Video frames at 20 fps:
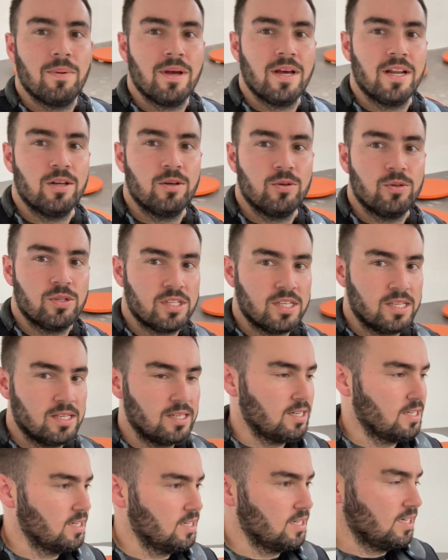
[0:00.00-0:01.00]
panels.
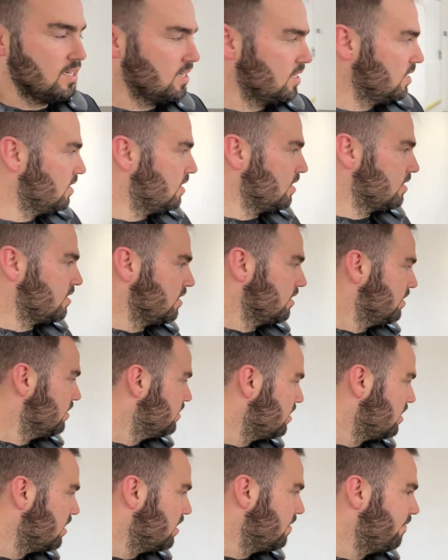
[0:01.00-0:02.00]
This is
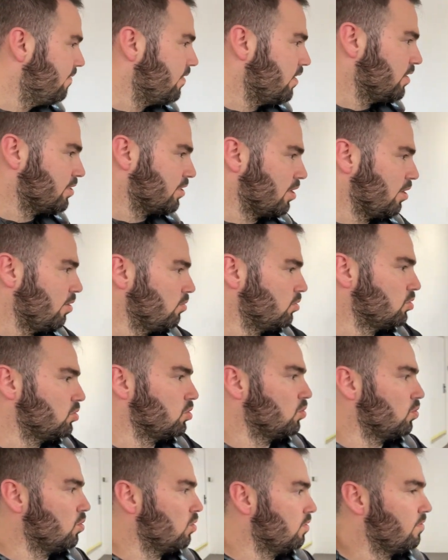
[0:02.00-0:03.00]
first coats
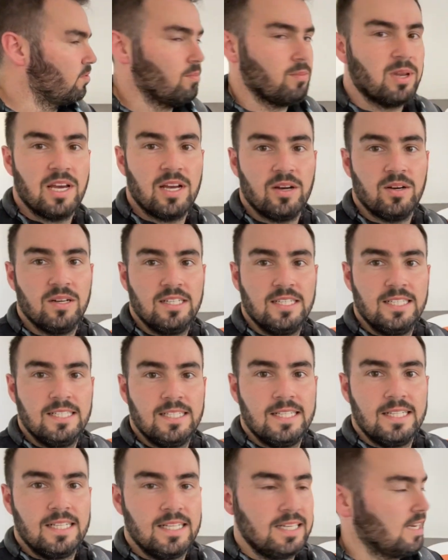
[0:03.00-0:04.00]
on all of them now.
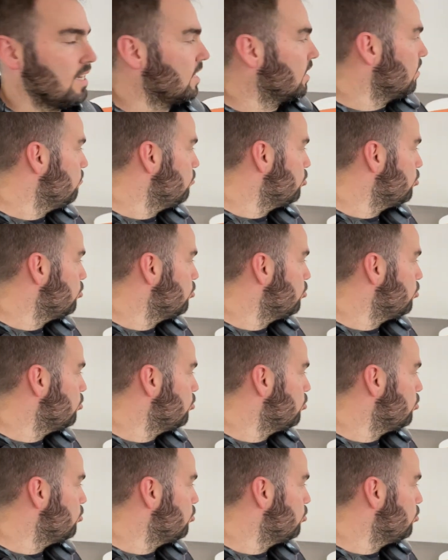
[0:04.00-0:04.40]
Letting them